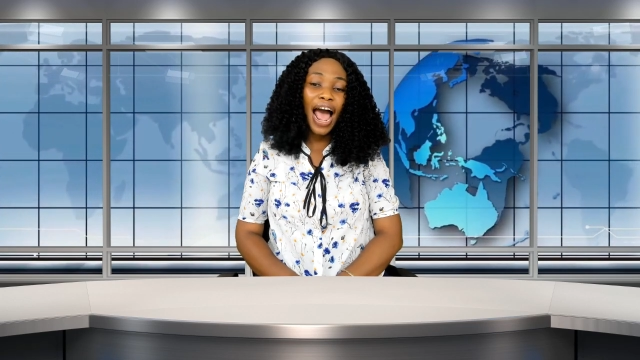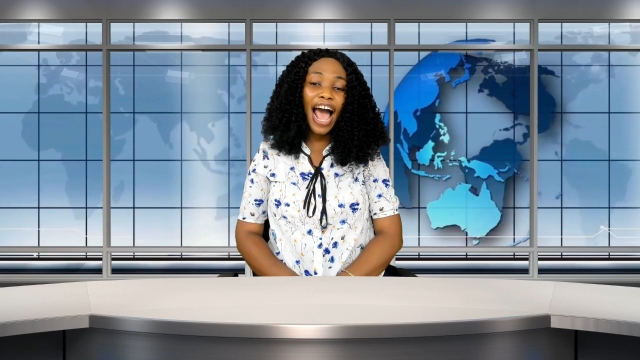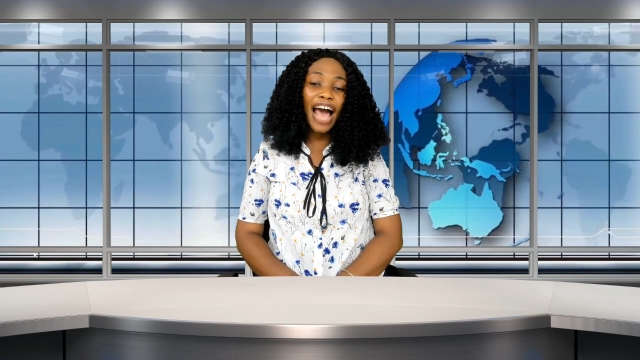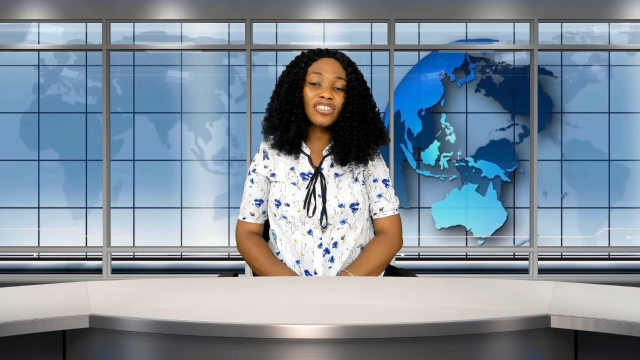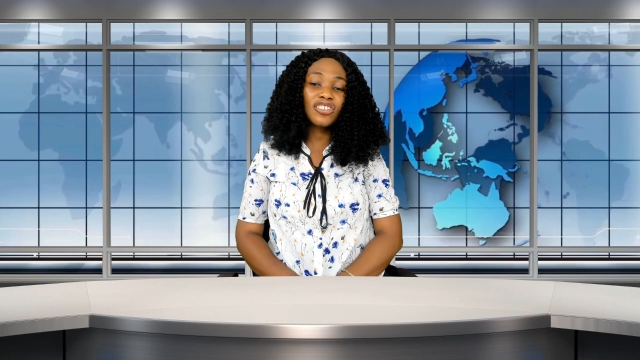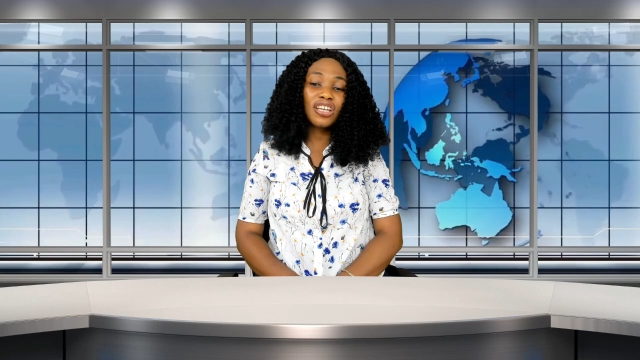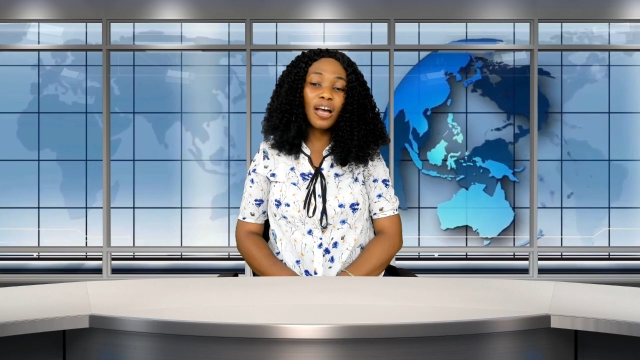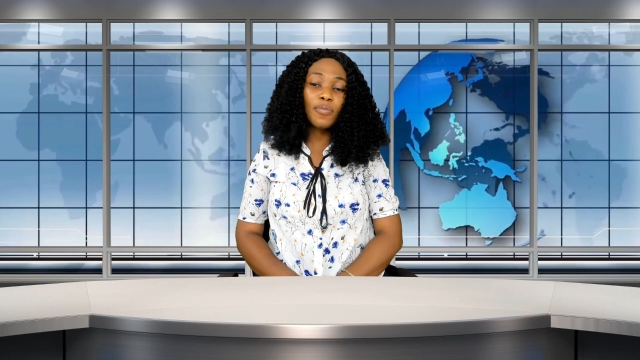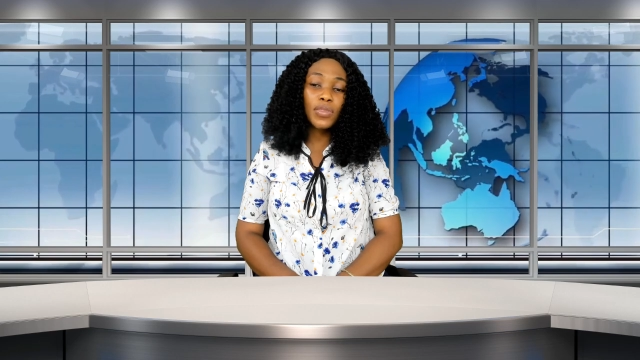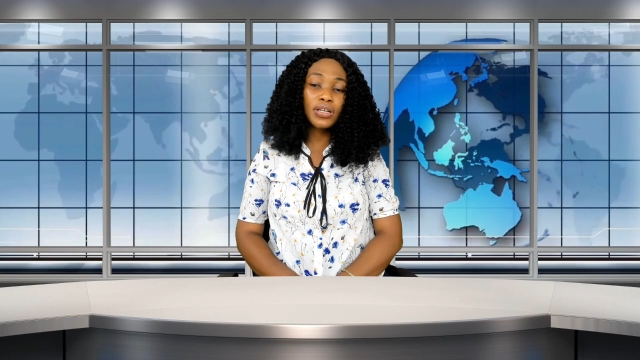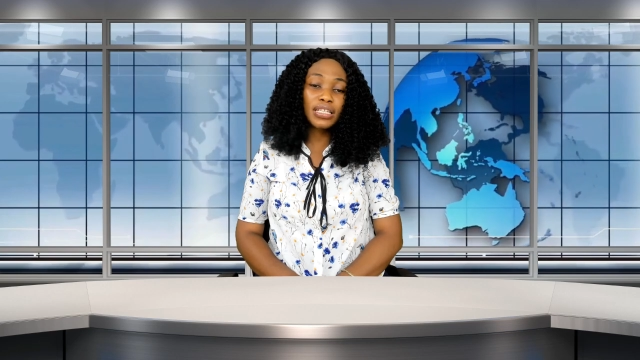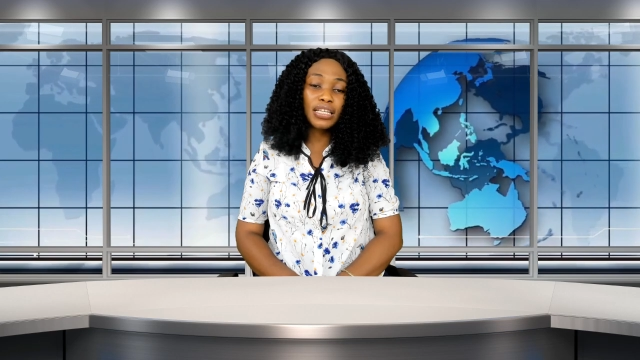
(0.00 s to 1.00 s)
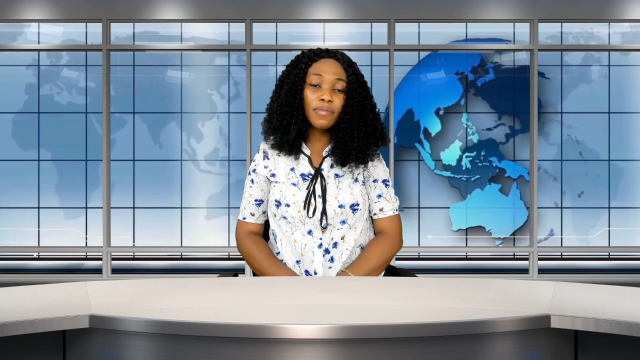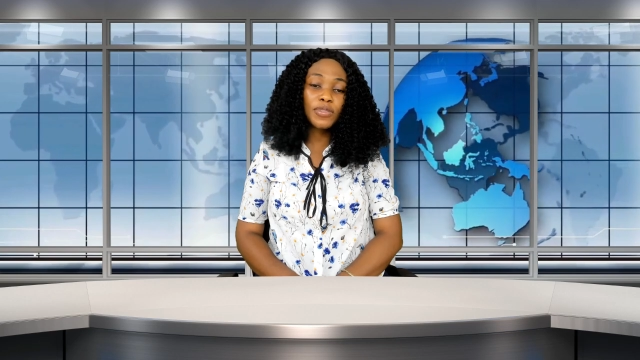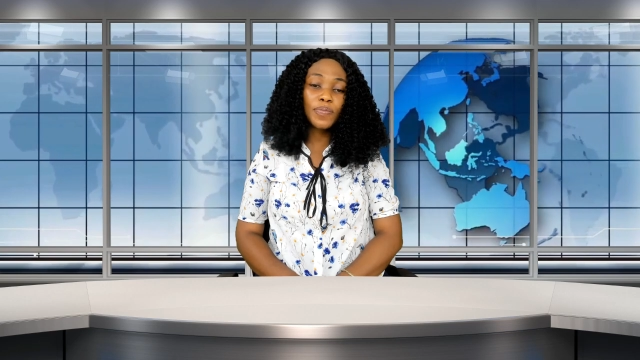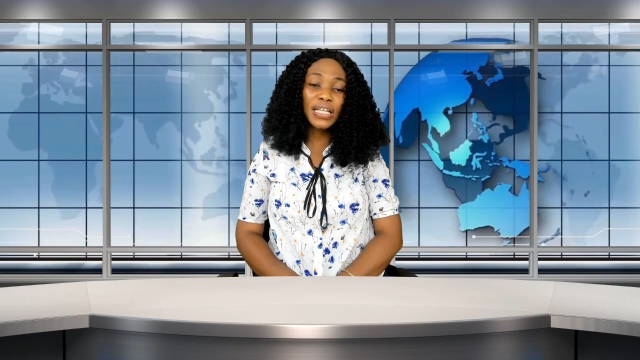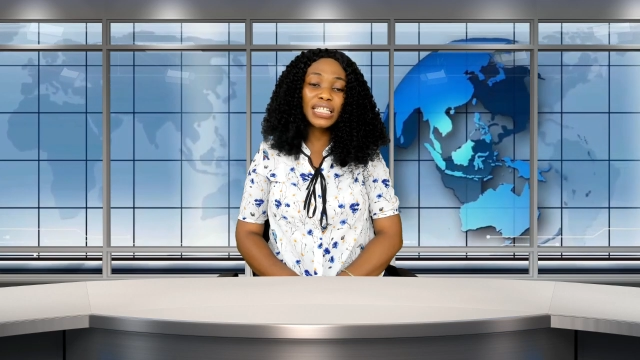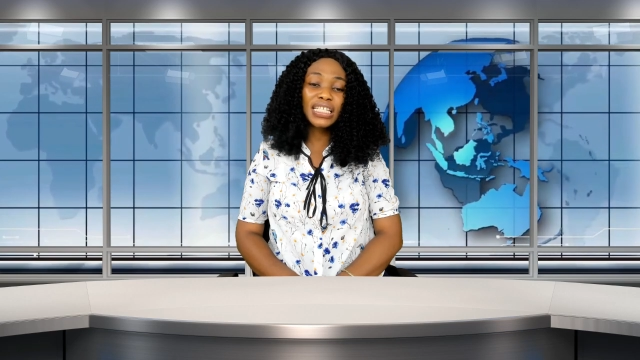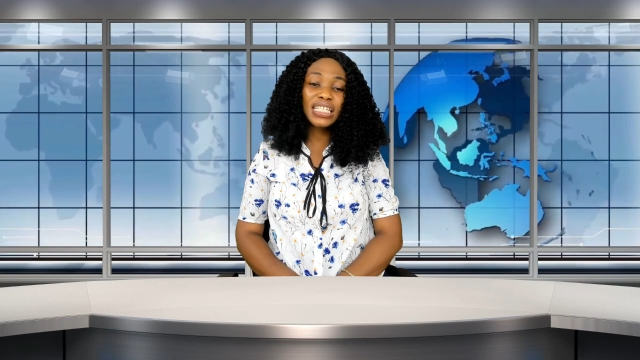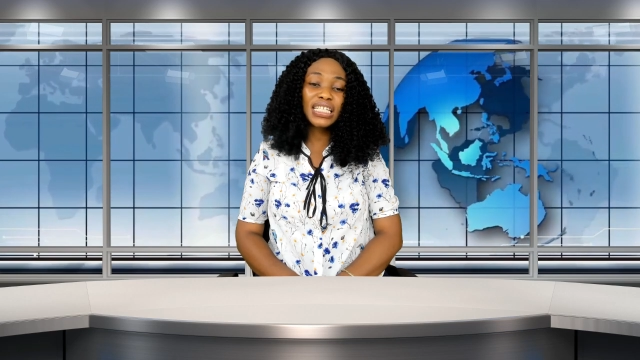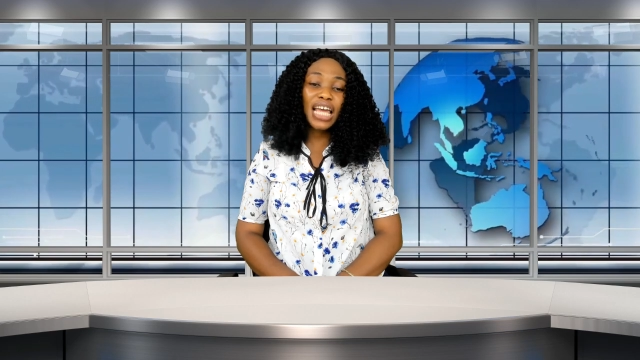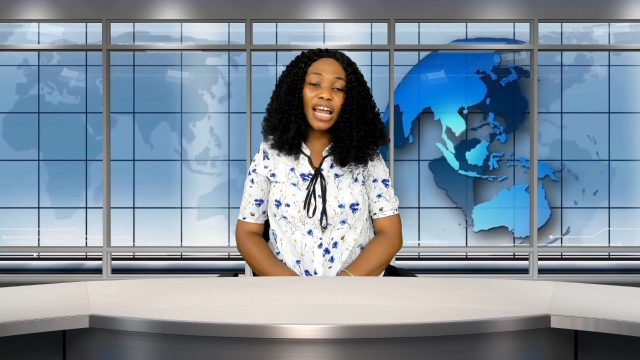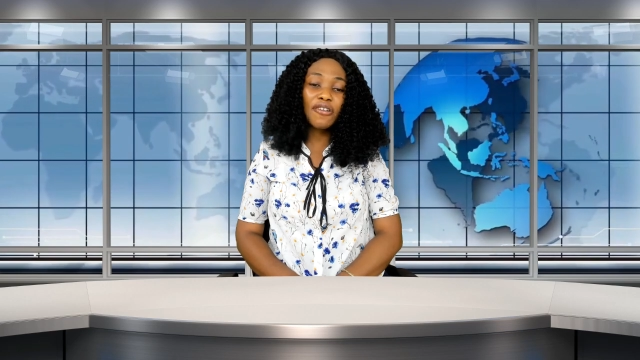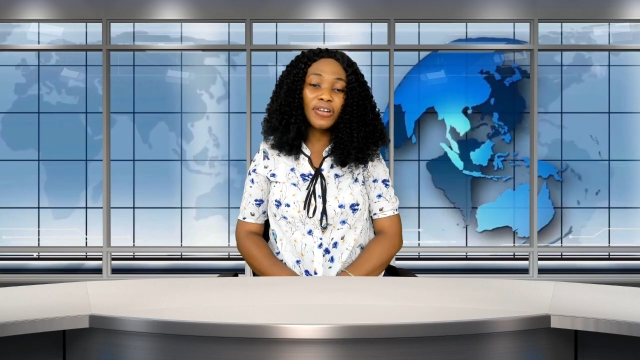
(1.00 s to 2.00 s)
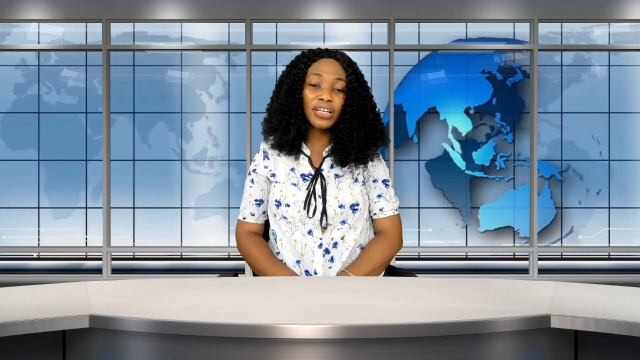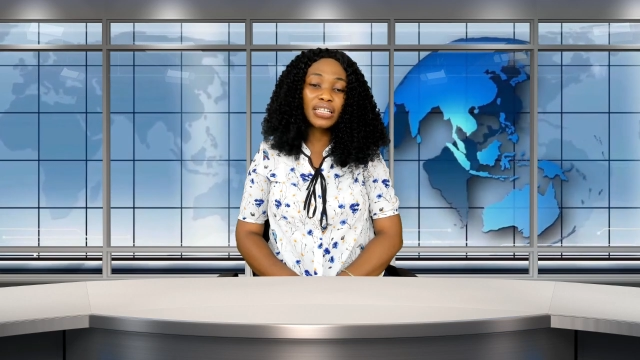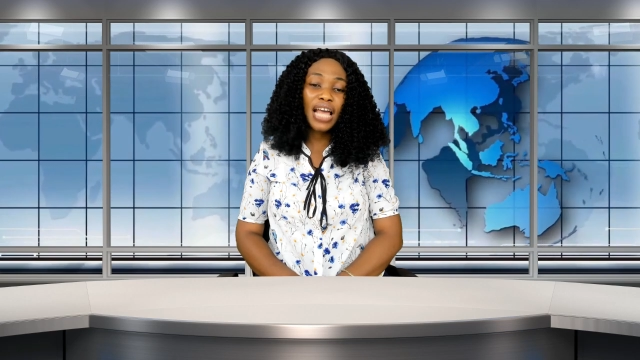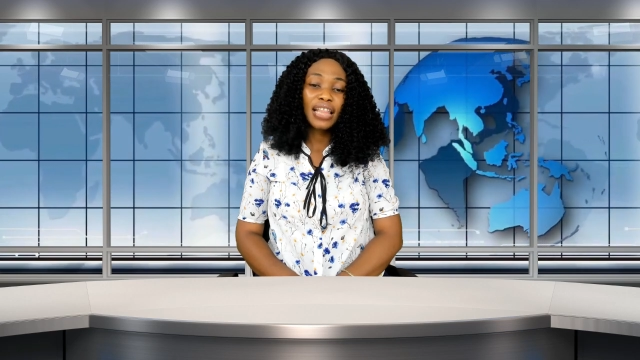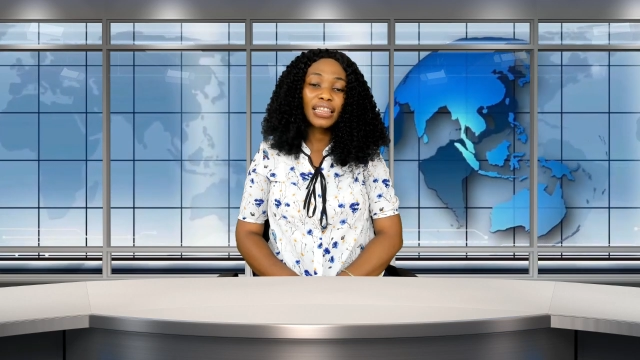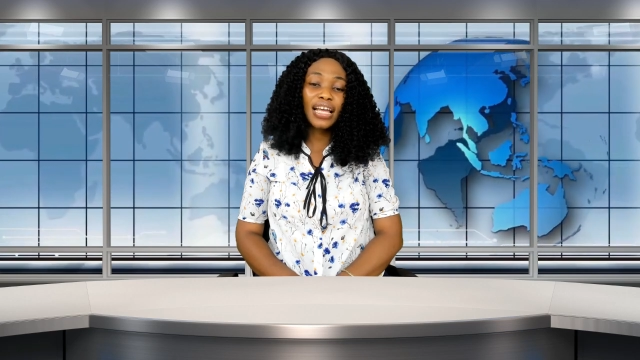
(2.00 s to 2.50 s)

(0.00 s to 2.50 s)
are Shia Muslims, but Tehran